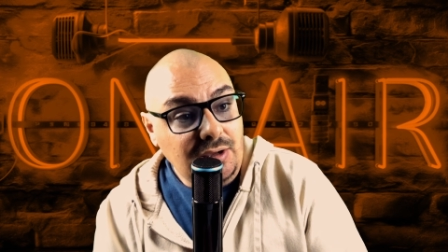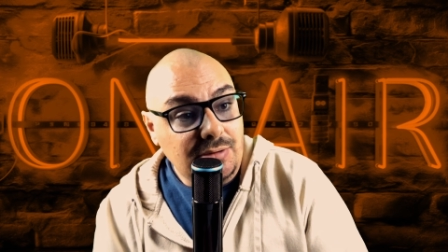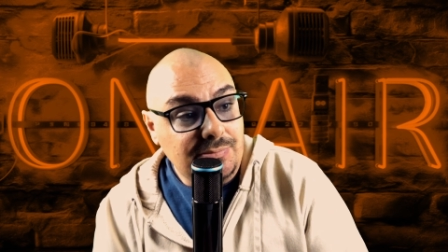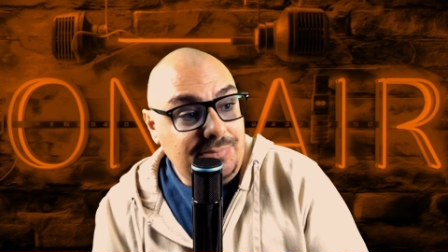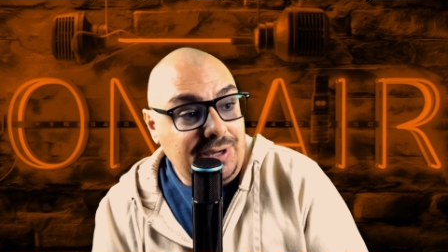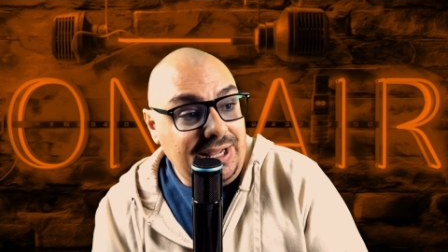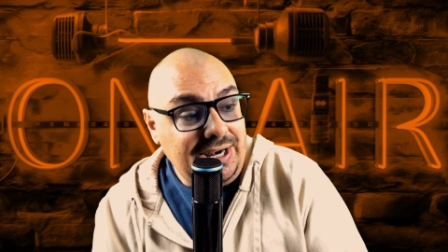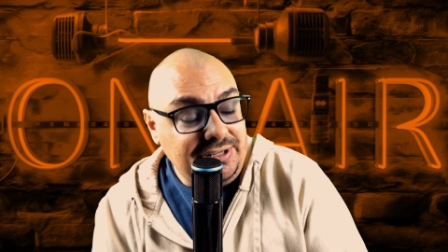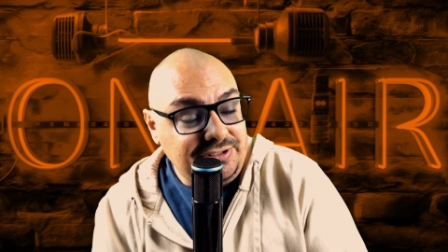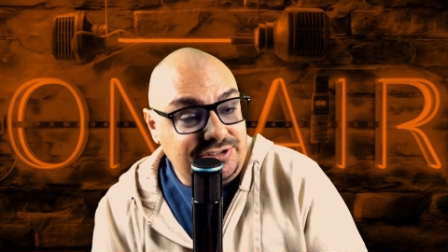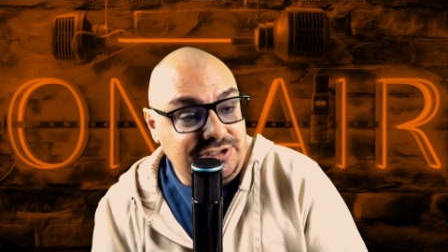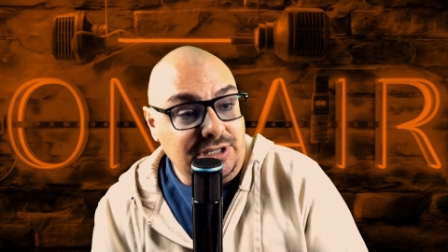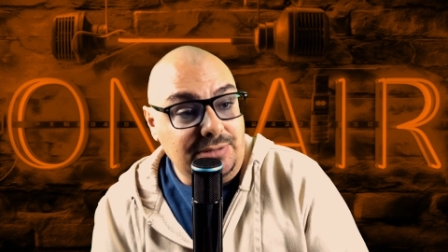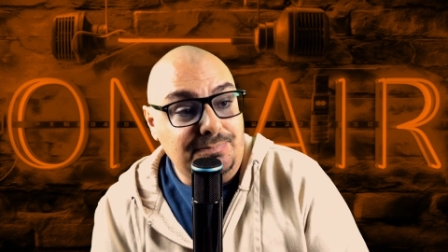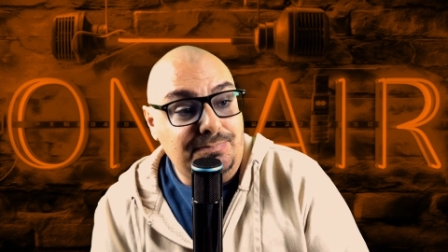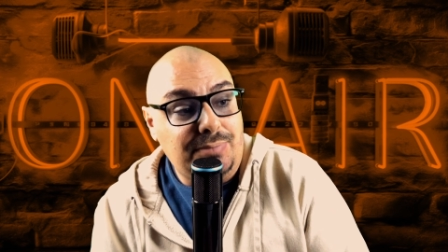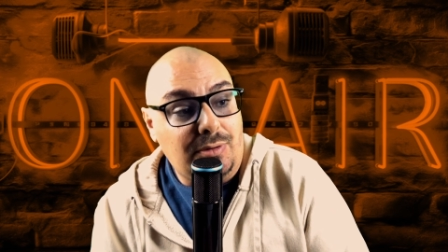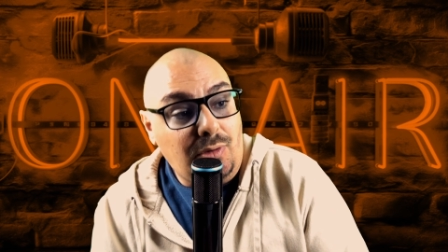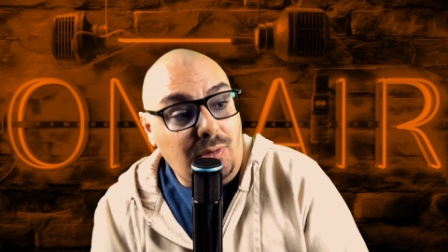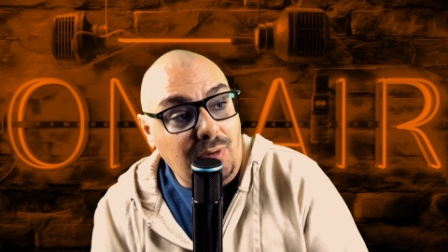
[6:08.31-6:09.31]
but at
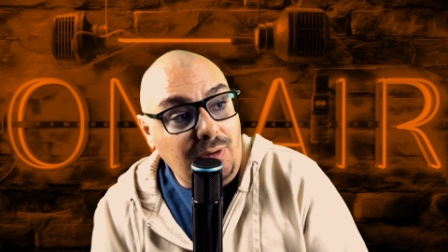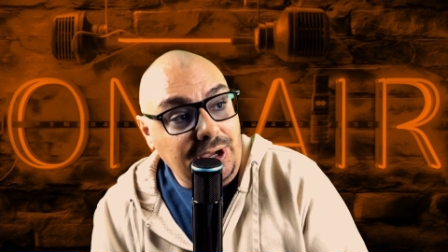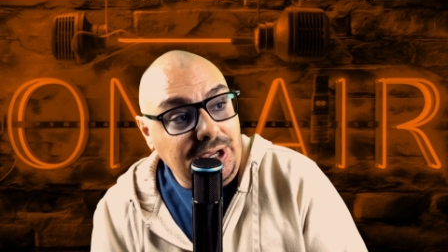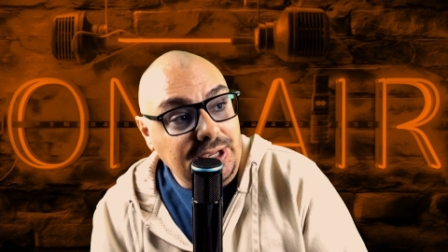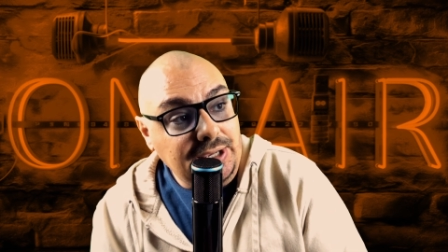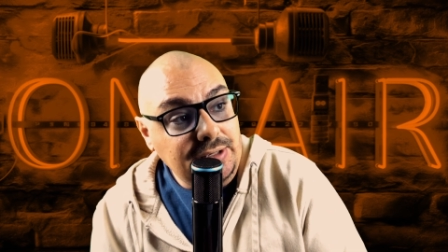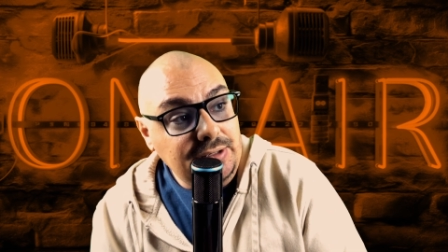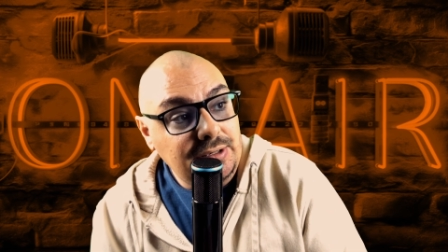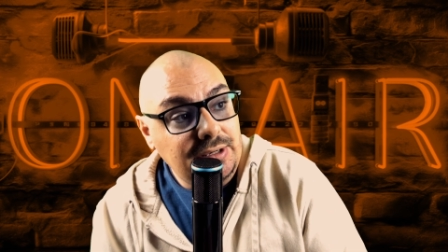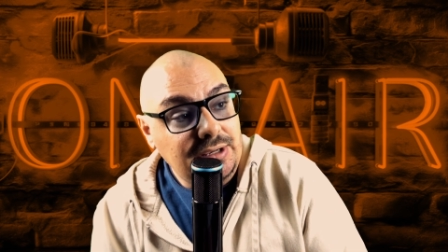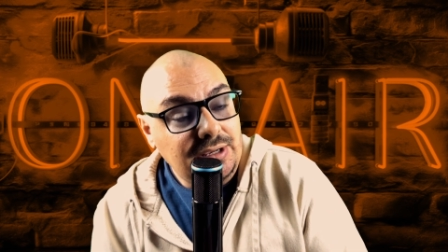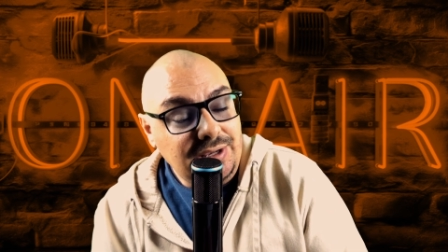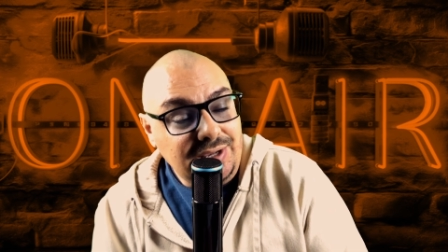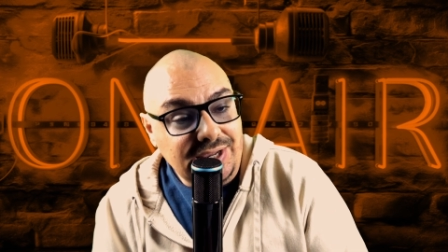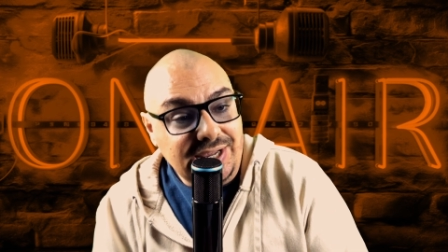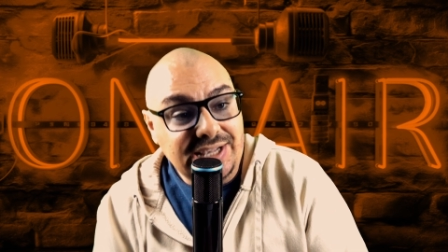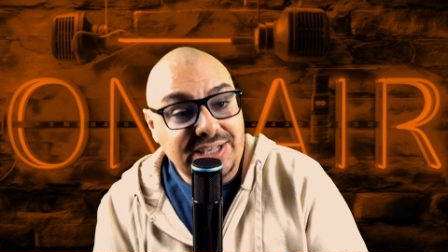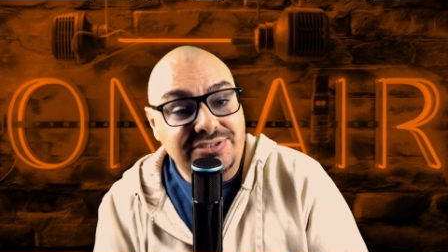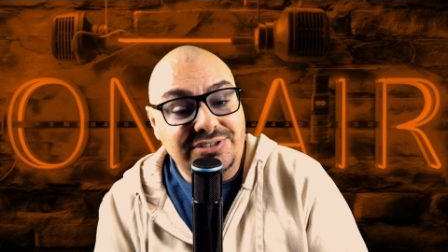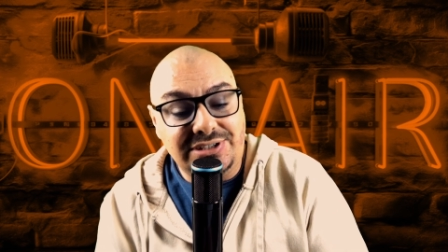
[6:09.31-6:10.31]
some point,
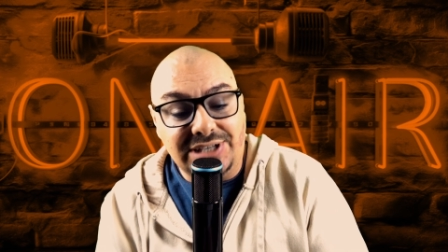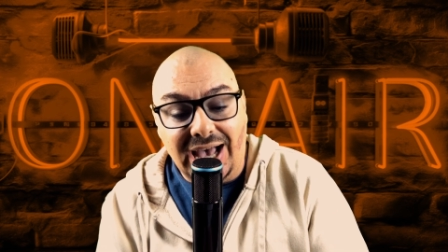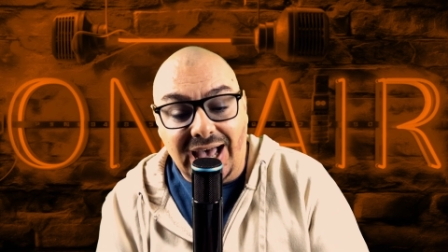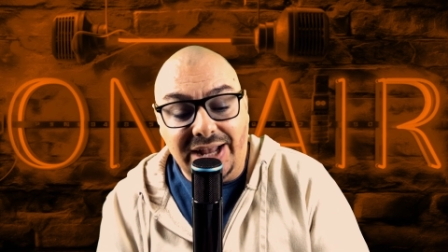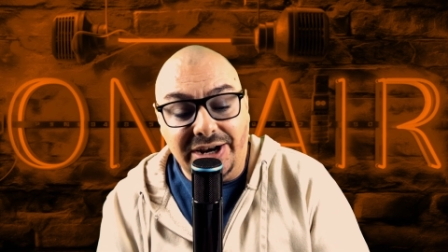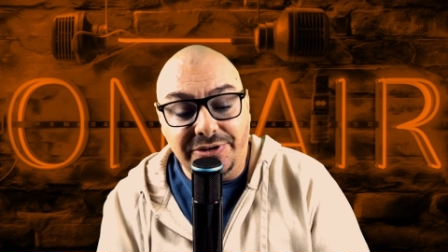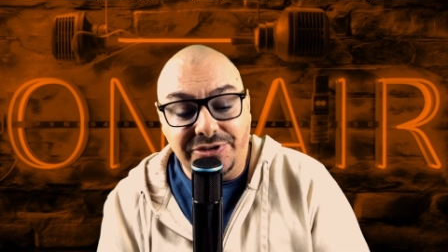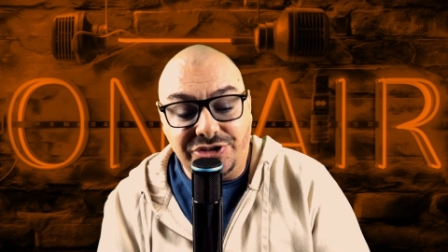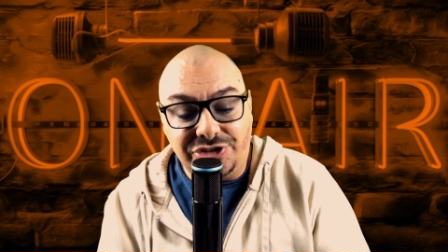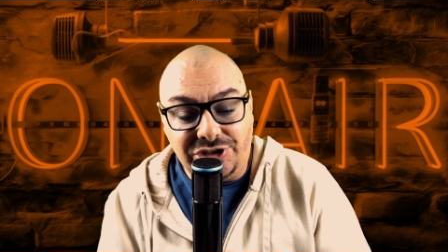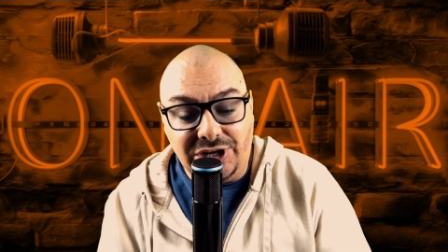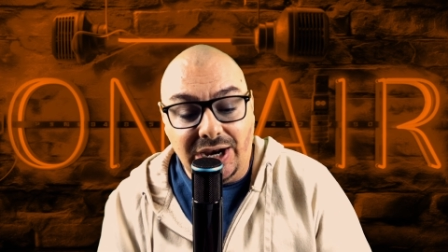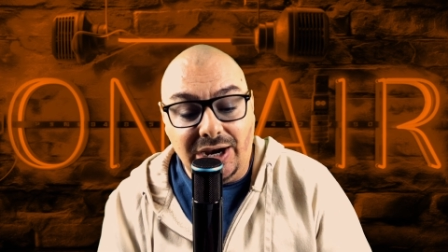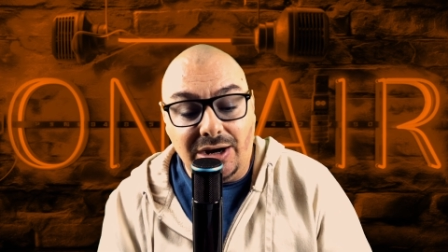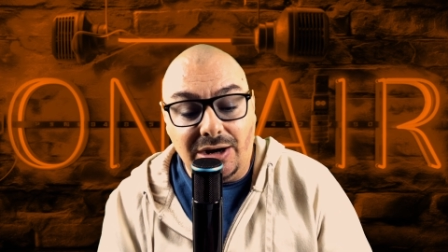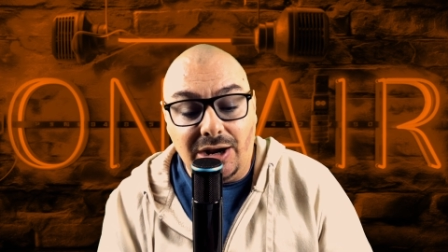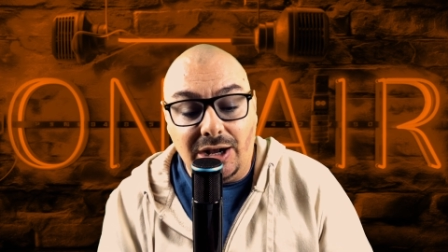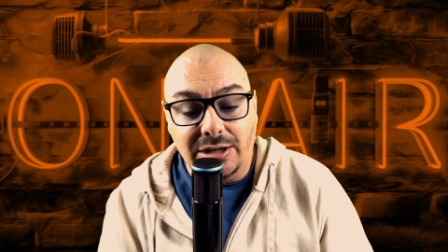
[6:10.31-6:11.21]
he's got to share